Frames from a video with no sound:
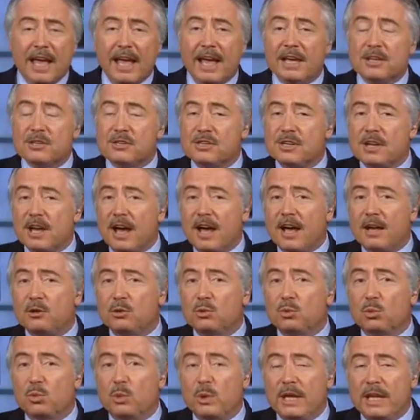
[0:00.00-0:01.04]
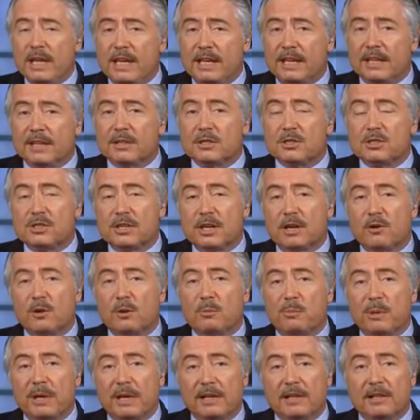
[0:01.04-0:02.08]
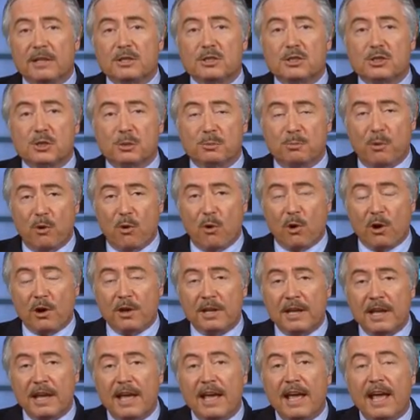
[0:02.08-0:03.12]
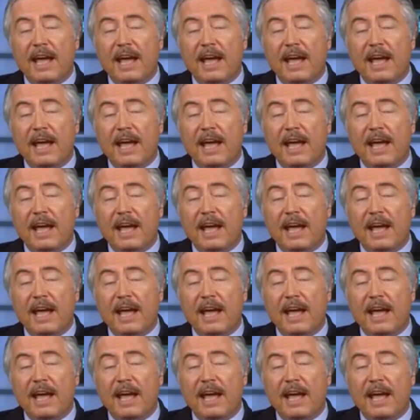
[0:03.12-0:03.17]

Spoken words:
has not weakened Sarah Palin's support.